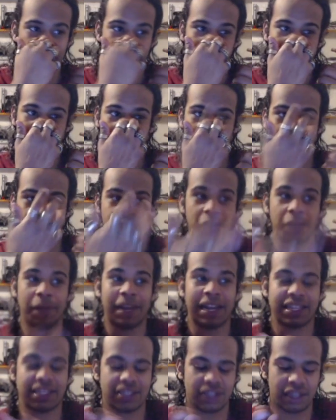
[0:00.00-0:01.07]
and they float back
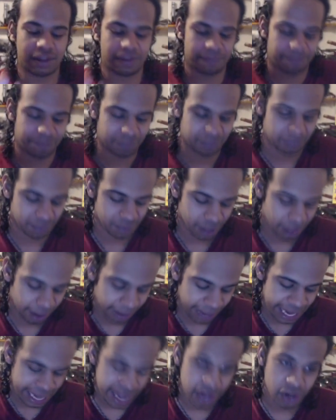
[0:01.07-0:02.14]
to
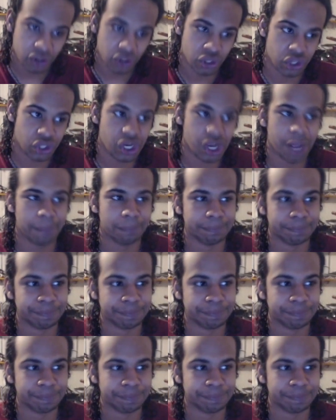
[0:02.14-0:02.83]
Hater's ship